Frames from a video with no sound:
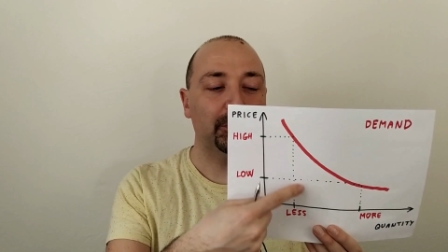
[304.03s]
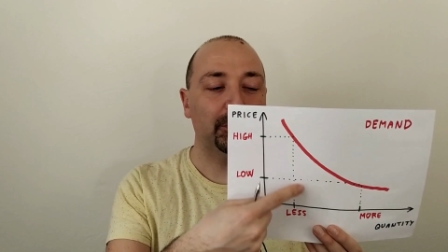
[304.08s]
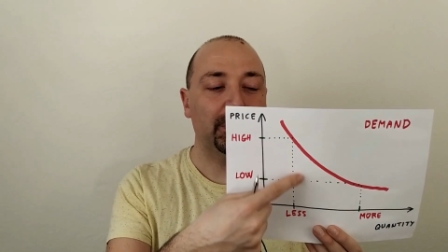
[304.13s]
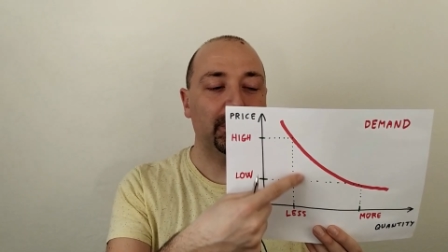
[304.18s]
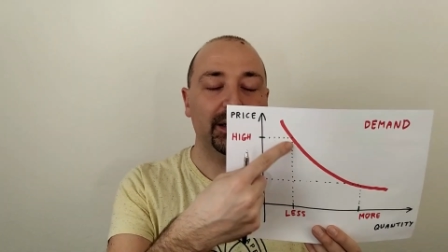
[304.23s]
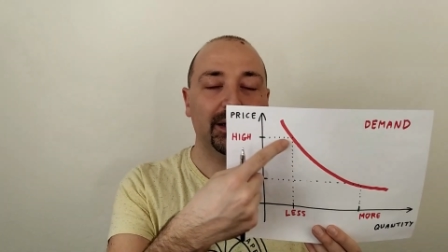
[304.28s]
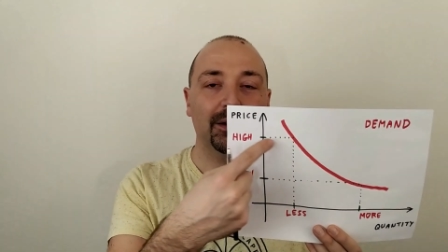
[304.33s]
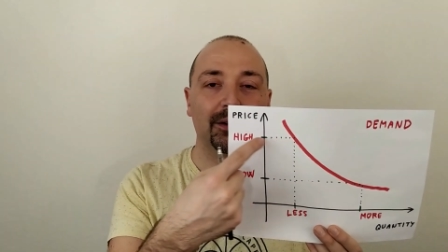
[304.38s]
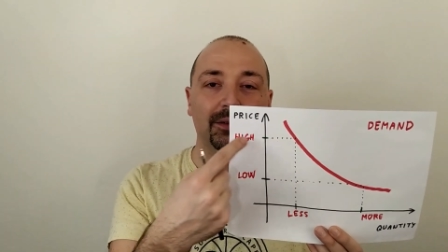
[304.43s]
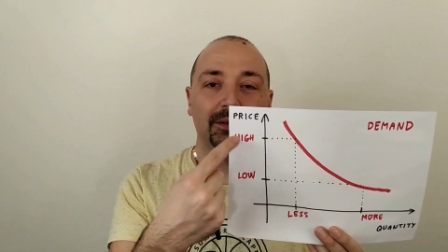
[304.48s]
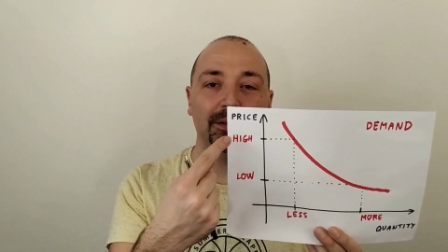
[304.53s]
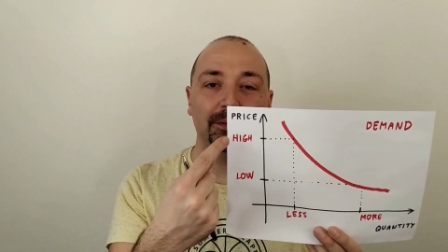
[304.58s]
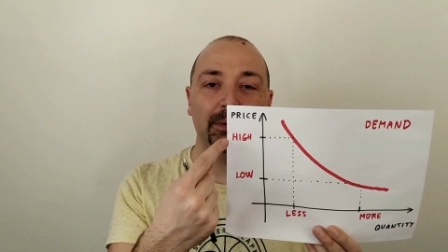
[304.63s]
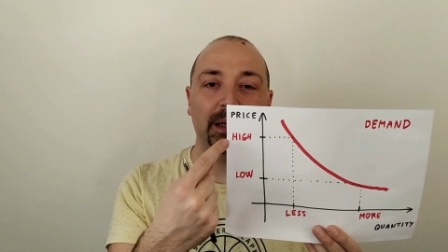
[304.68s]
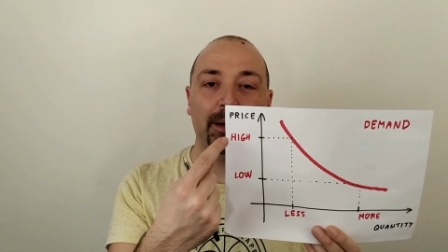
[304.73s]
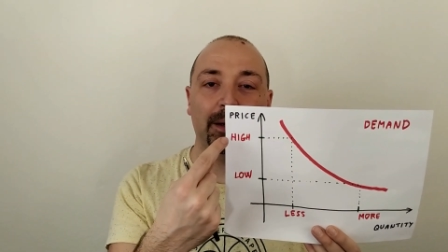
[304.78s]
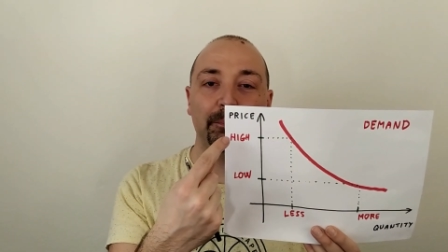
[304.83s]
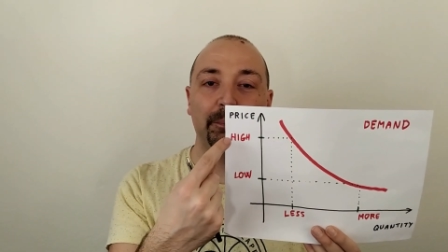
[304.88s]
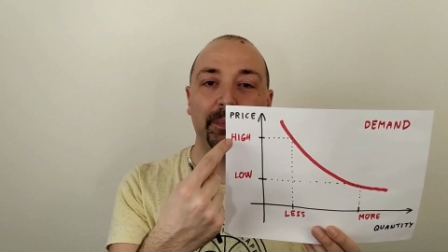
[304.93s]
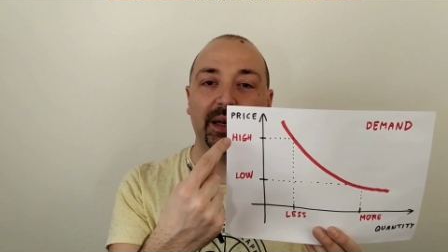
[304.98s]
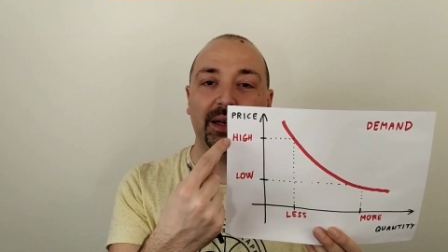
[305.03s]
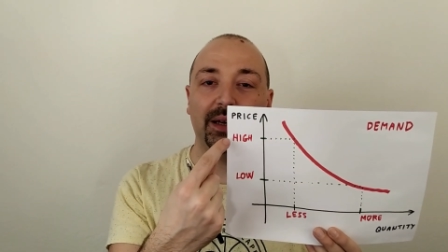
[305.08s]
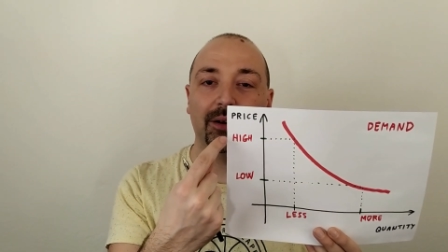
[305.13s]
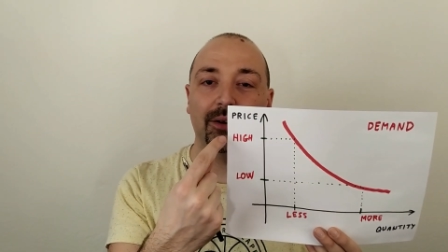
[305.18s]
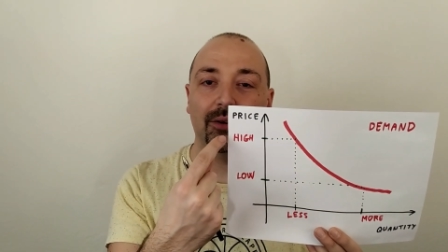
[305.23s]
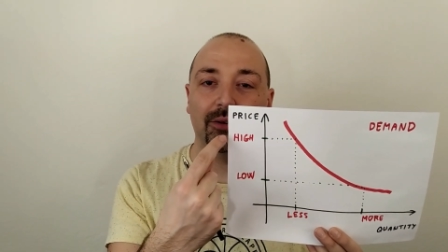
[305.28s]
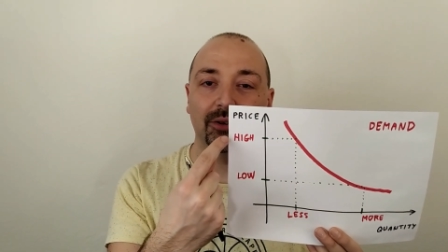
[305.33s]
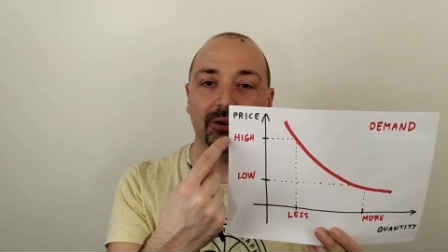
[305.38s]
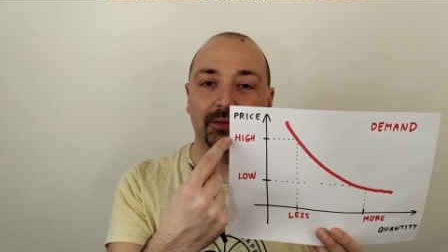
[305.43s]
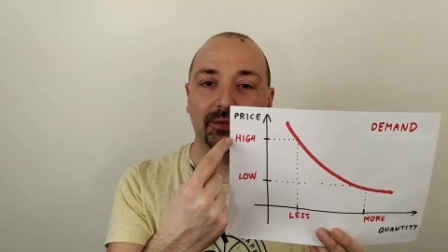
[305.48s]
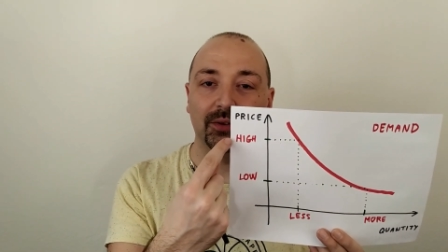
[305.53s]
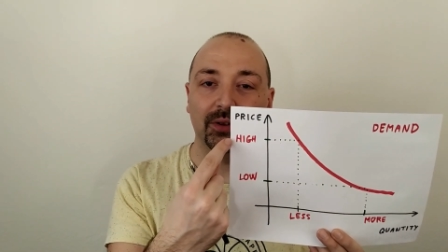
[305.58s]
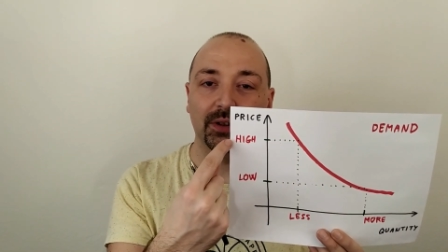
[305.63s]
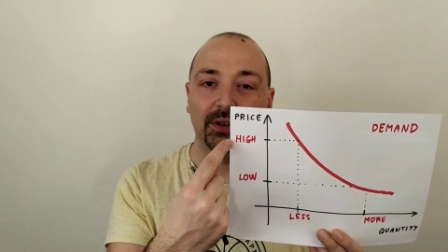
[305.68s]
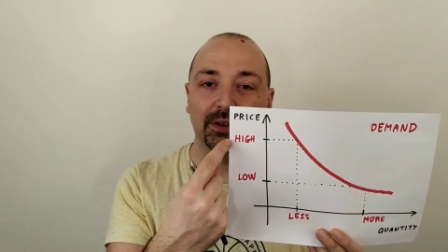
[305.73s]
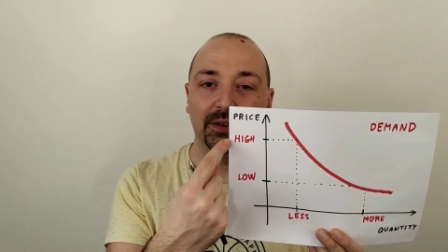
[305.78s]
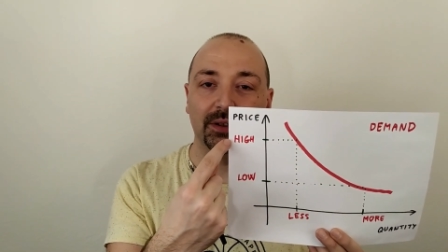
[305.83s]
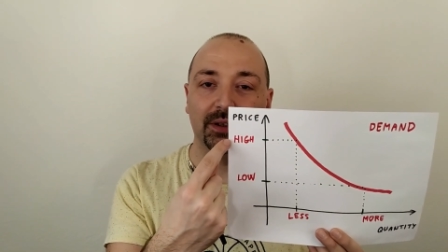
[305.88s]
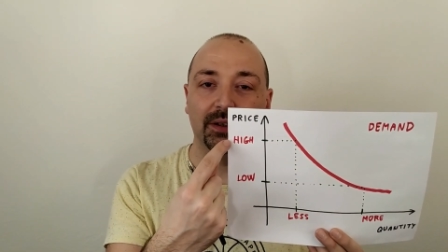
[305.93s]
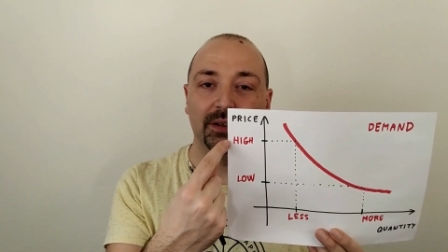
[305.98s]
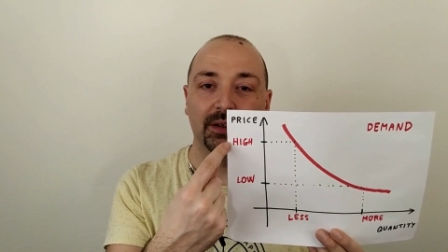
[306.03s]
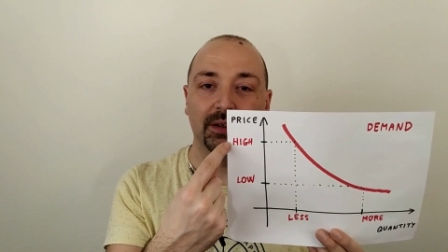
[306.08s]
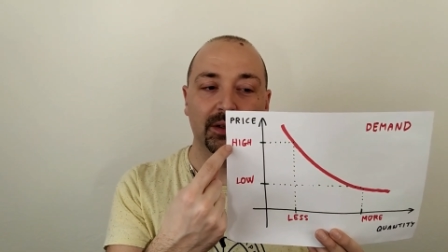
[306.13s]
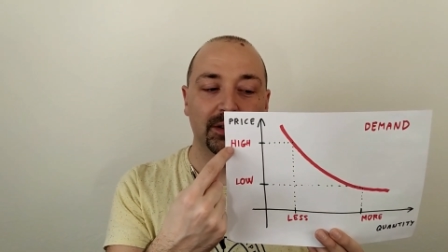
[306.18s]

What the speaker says: to buy a lot and pay a lot for it.